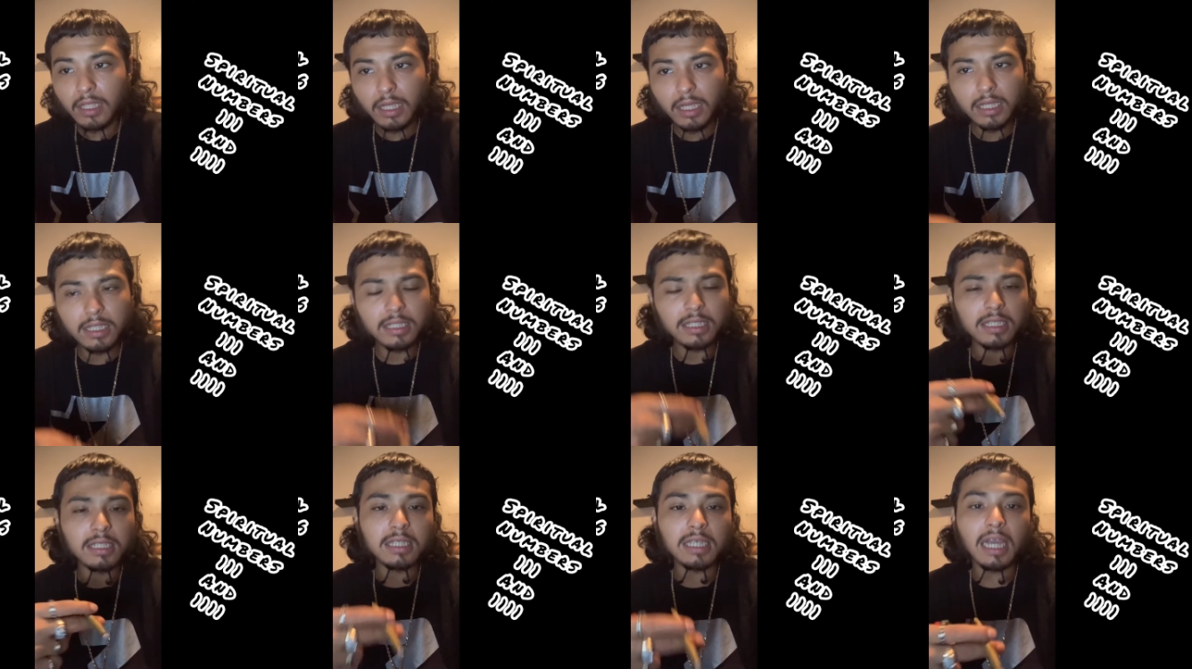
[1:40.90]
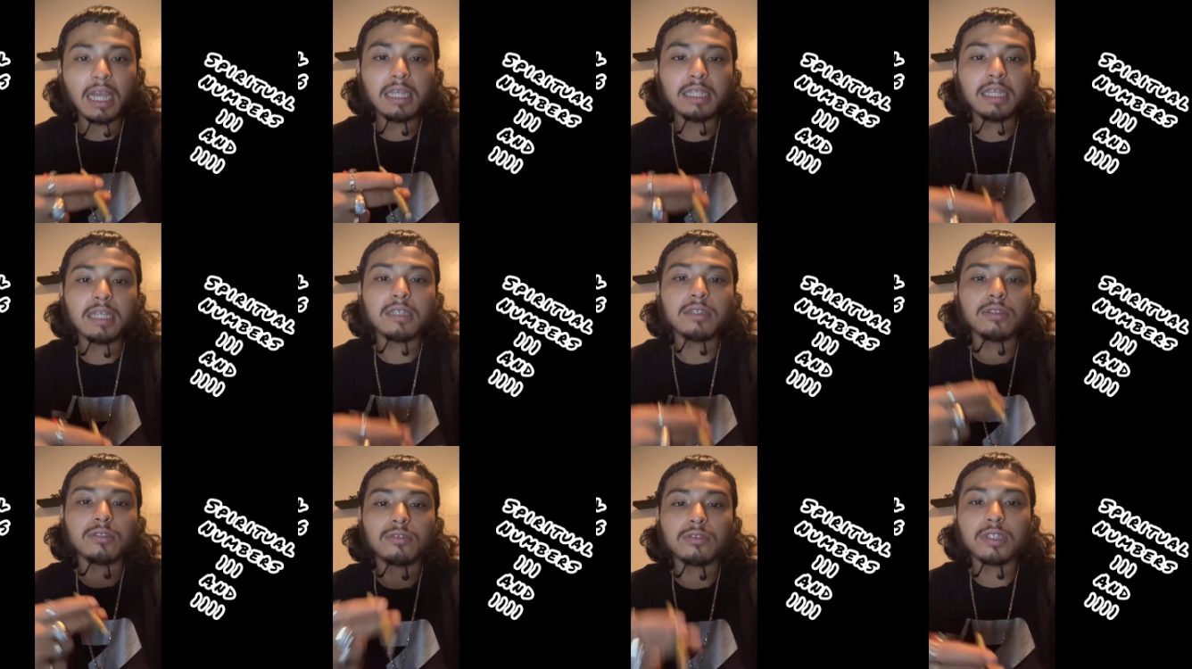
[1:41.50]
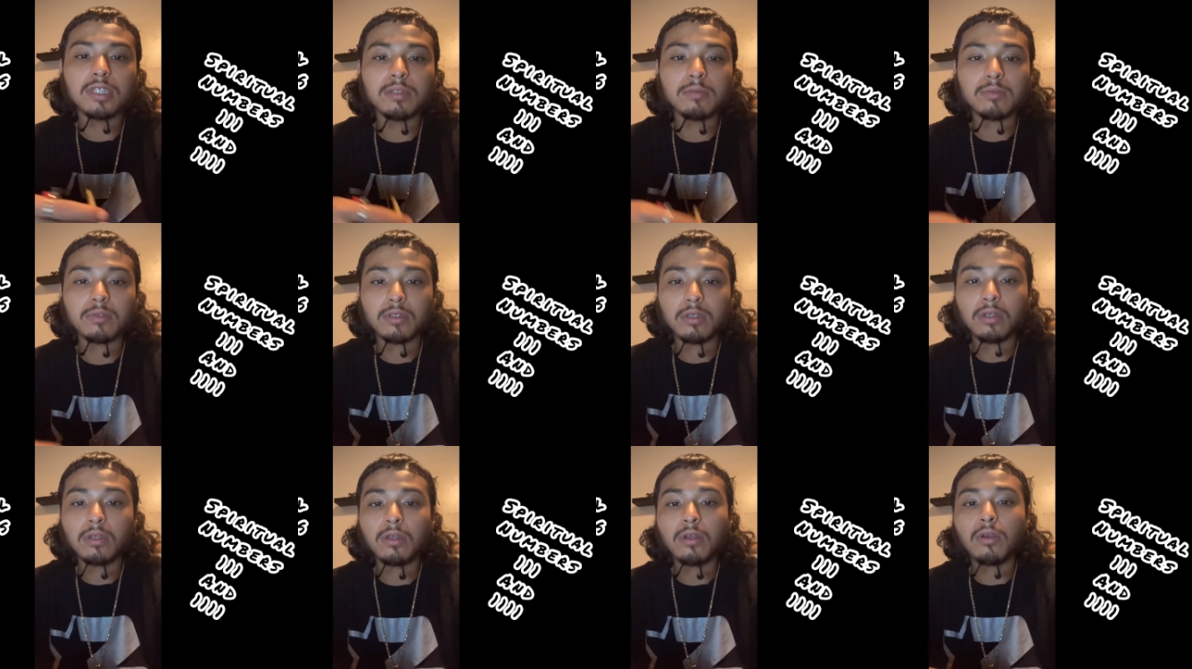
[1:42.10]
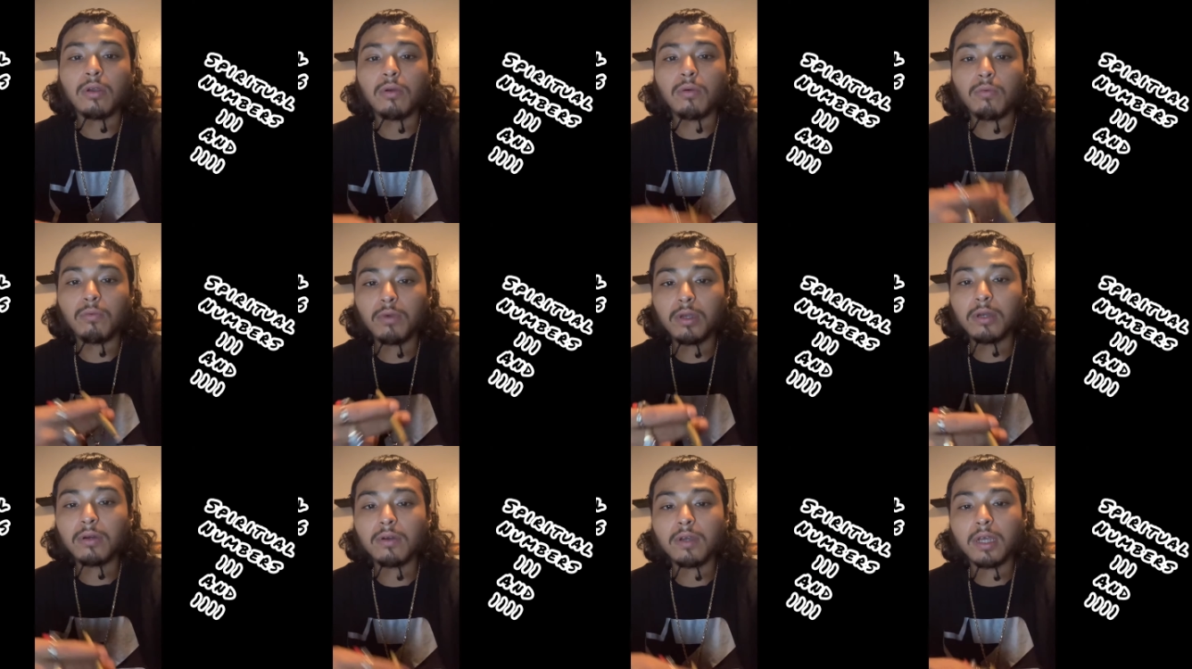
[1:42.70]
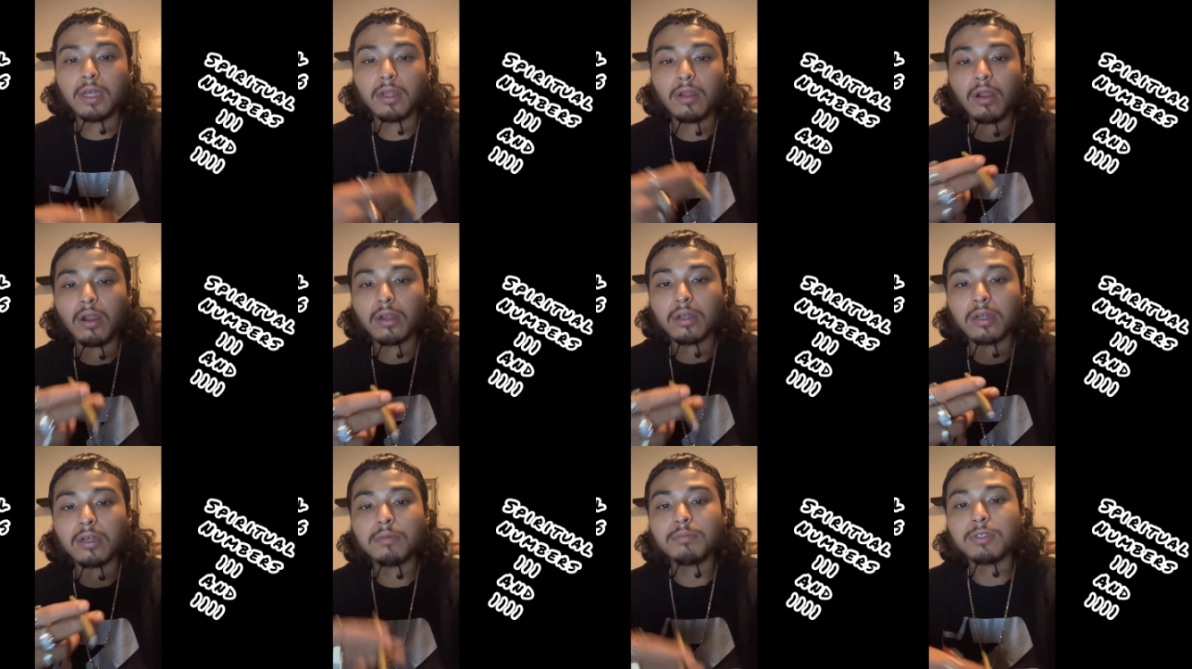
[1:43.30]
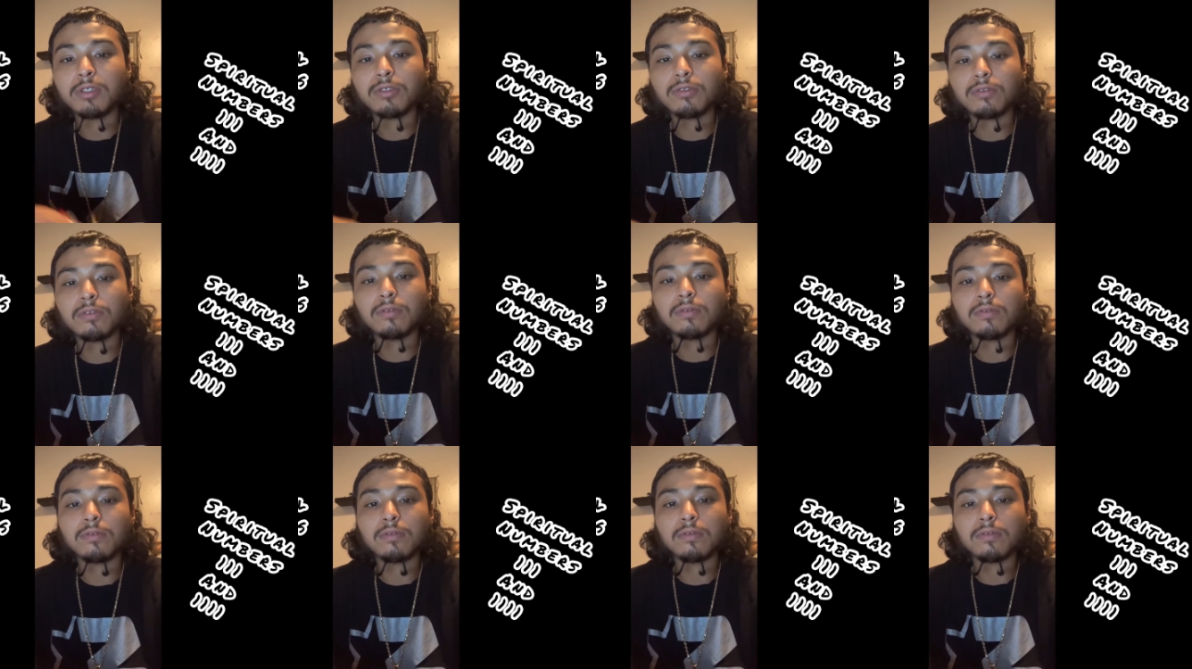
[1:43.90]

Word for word: it's a sign that your dreams will and are coming true.